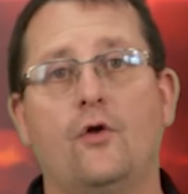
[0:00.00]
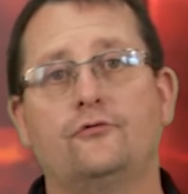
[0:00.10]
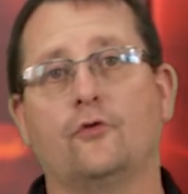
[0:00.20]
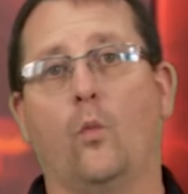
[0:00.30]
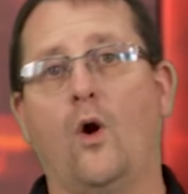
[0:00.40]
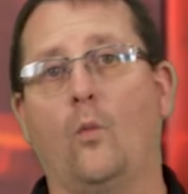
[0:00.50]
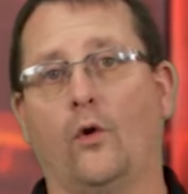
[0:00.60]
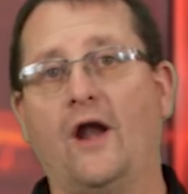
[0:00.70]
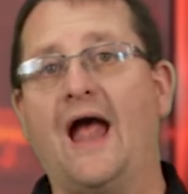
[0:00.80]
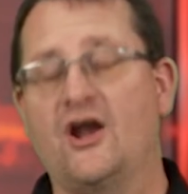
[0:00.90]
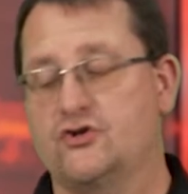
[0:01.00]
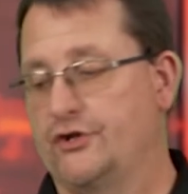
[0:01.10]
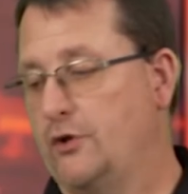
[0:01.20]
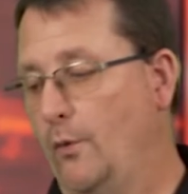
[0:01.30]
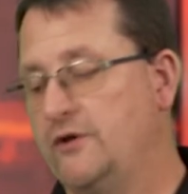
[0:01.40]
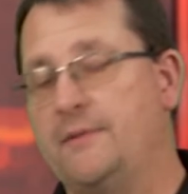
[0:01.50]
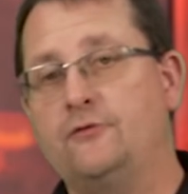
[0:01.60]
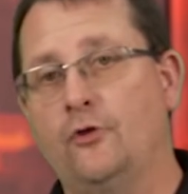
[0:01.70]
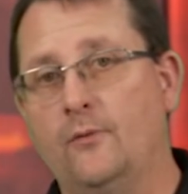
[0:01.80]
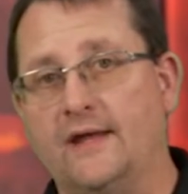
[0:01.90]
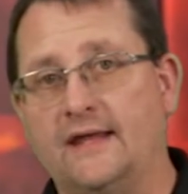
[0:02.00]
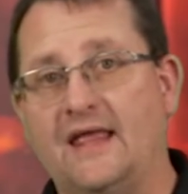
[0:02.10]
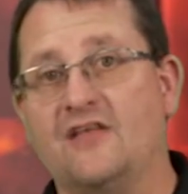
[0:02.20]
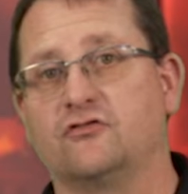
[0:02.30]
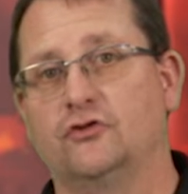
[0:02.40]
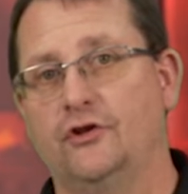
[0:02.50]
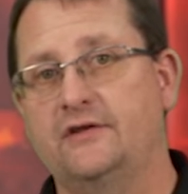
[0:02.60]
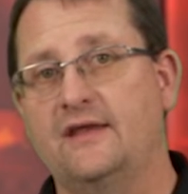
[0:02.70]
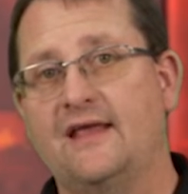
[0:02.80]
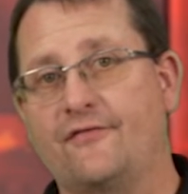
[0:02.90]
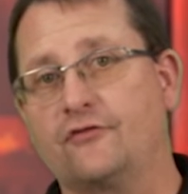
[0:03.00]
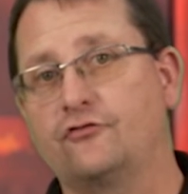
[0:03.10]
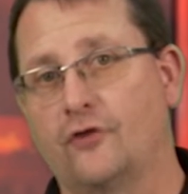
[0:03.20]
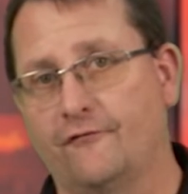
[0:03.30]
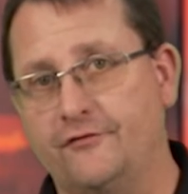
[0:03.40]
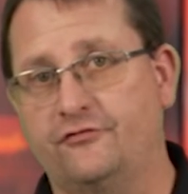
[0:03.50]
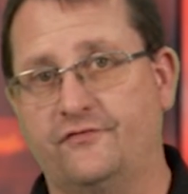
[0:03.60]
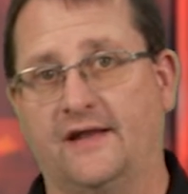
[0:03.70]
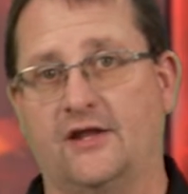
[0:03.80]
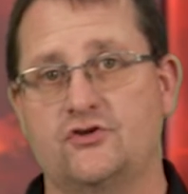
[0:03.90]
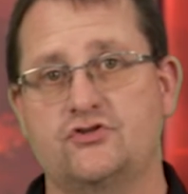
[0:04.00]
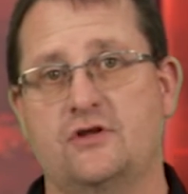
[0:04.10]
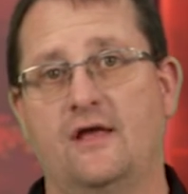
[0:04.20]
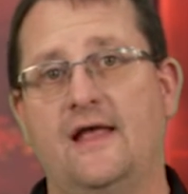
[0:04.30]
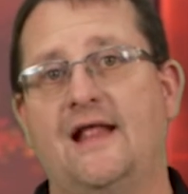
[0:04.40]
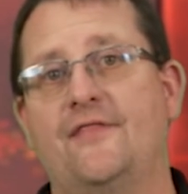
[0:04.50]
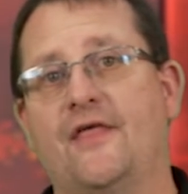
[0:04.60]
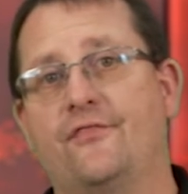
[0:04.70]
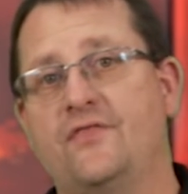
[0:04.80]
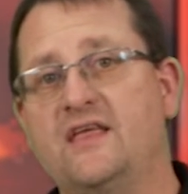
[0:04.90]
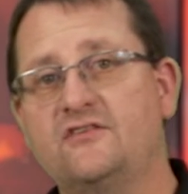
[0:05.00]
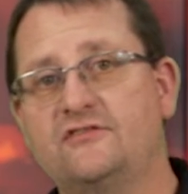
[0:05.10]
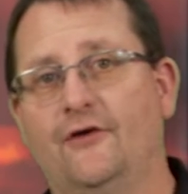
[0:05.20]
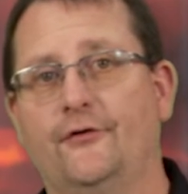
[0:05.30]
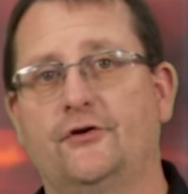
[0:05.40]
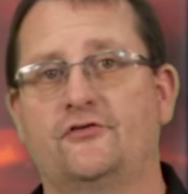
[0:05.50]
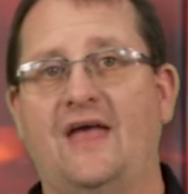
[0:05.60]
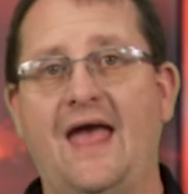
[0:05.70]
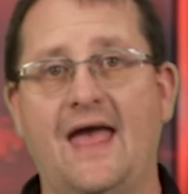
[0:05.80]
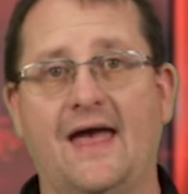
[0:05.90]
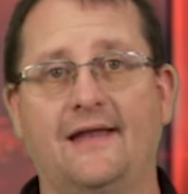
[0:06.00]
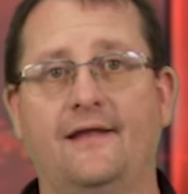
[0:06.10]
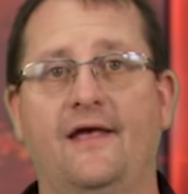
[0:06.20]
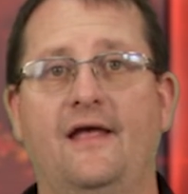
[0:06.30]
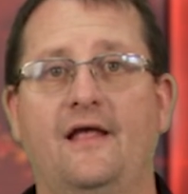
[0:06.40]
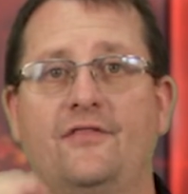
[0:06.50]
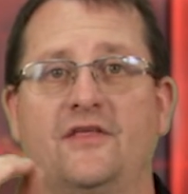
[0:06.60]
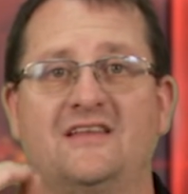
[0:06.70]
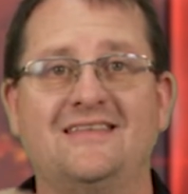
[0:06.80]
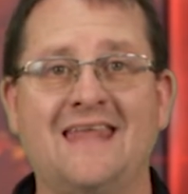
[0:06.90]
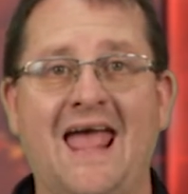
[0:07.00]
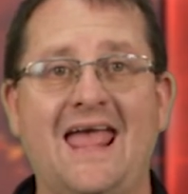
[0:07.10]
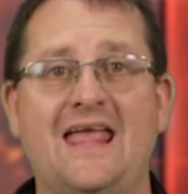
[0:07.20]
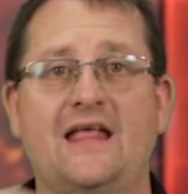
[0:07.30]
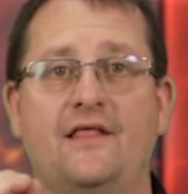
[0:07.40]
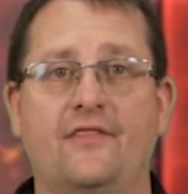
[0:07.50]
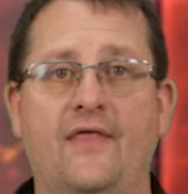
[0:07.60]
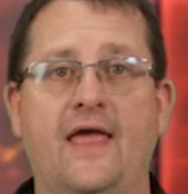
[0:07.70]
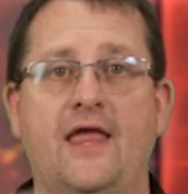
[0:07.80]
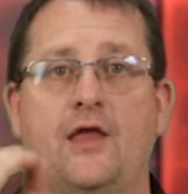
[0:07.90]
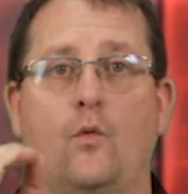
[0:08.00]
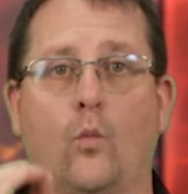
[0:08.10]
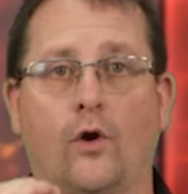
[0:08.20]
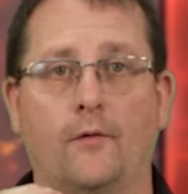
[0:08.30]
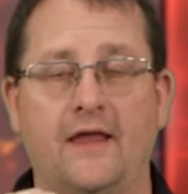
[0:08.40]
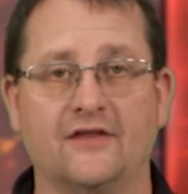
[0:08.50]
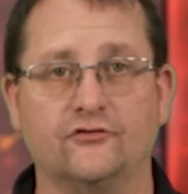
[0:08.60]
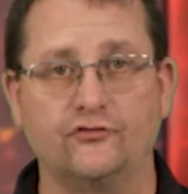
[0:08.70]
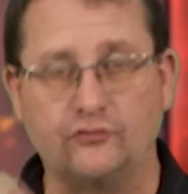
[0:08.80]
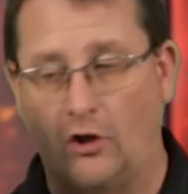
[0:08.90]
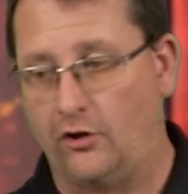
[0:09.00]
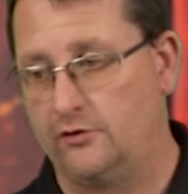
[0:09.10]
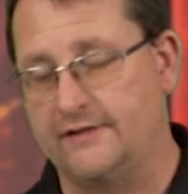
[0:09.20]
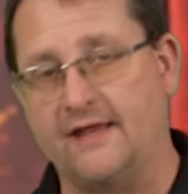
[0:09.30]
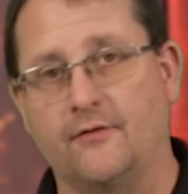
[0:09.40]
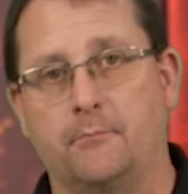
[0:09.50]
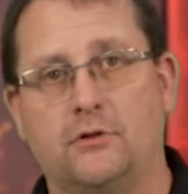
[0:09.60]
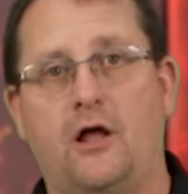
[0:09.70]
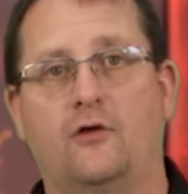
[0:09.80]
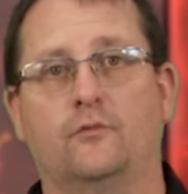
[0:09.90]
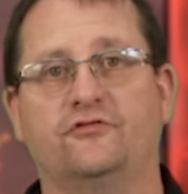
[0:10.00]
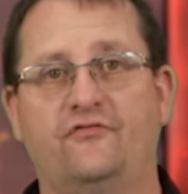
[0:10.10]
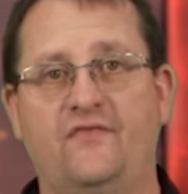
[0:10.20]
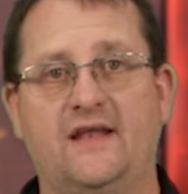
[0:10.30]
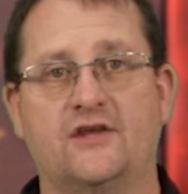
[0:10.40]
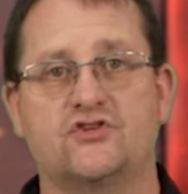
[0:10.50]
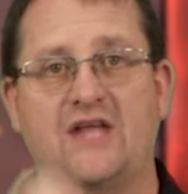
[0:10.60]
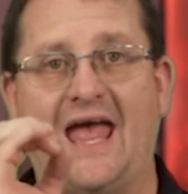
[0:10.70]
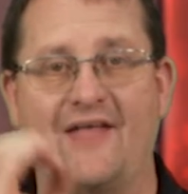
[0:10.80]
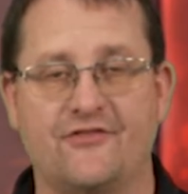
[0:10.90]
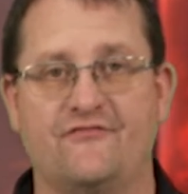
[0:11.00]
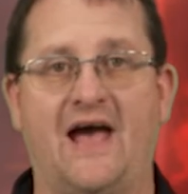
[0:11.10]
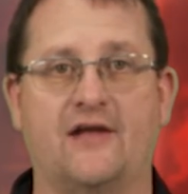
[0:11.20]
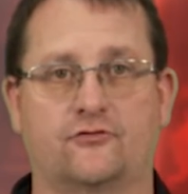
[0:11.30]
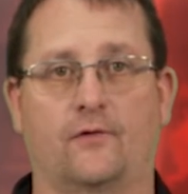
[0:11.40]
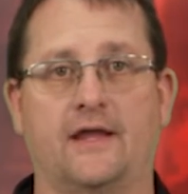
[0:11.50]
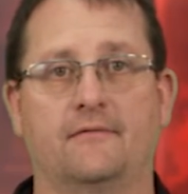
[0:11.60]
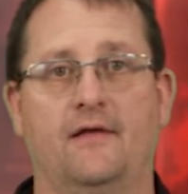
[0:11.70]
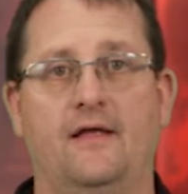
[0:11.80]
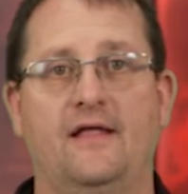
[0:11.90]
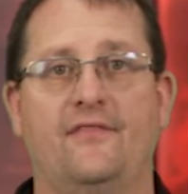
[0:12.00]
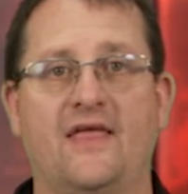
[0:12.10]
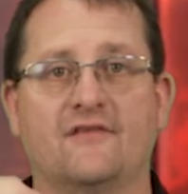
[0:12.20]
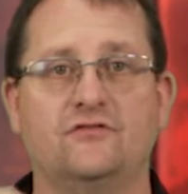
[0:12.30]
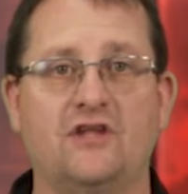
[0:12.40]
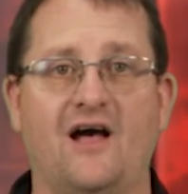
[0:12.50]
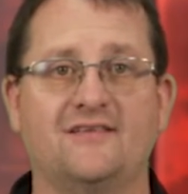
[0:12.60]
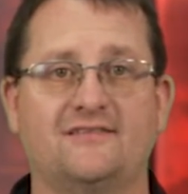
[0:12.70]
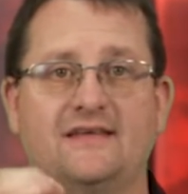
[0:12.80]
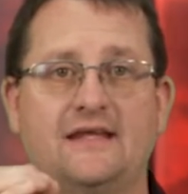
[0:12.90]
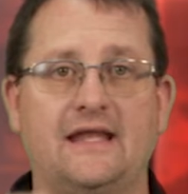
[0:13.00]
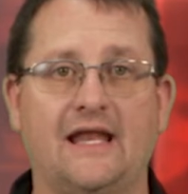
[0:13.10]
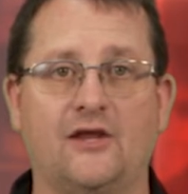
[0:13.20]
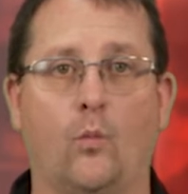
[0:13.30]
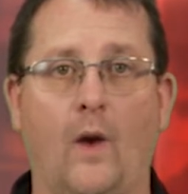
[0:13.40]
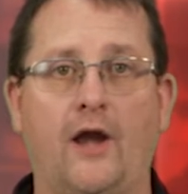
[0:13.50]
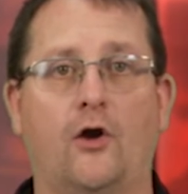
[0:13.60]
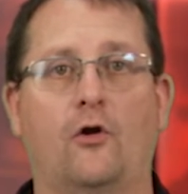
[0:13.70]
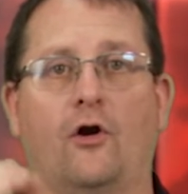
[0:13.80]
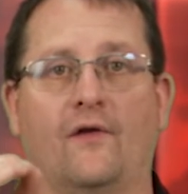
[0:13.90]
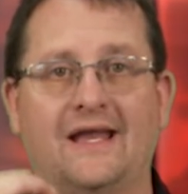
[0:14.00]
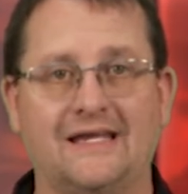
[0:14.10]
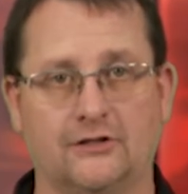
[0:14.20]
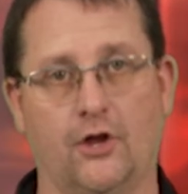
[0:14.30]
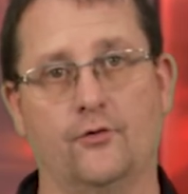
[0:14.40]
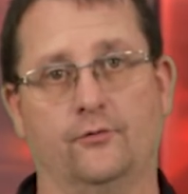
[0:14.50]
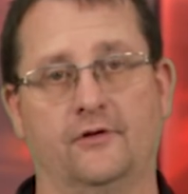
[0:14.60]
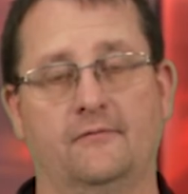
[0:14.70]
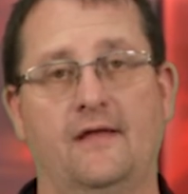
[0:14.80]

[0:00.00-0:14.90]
So what we're actually going to be doing is looking at the surface finish that these cylinders had the day they were installed and the block was finished at the factory. They have not seen any wear or any load.